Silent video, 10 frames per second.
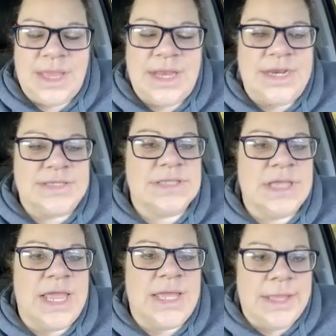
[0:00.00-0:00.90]
And it's
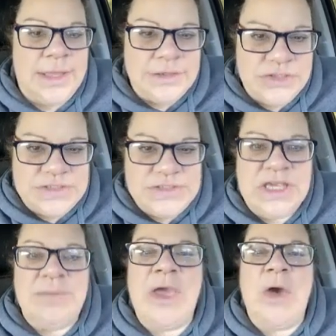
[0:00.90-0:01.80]
like, just
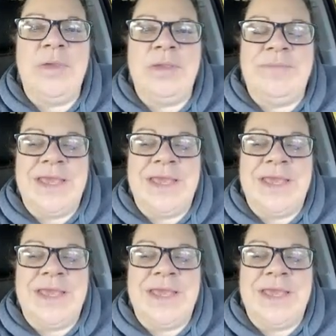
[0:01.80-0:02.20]
keep going,